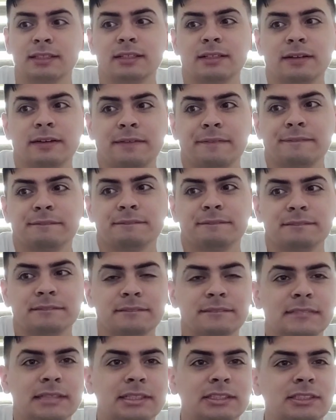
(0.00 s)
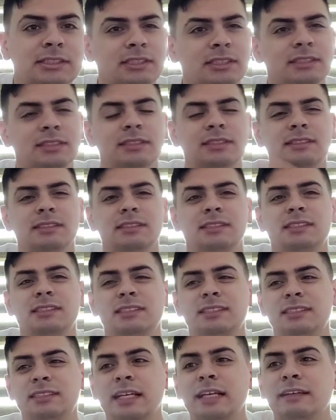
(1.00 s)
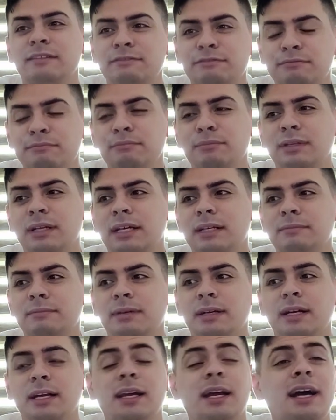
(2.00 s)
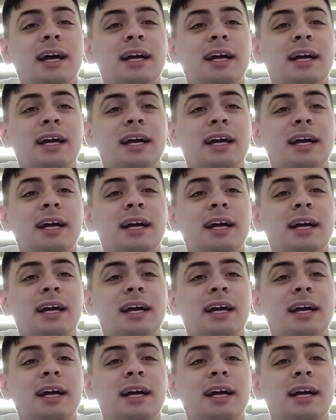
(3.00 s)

Um, it's just, it's a safe blind buy.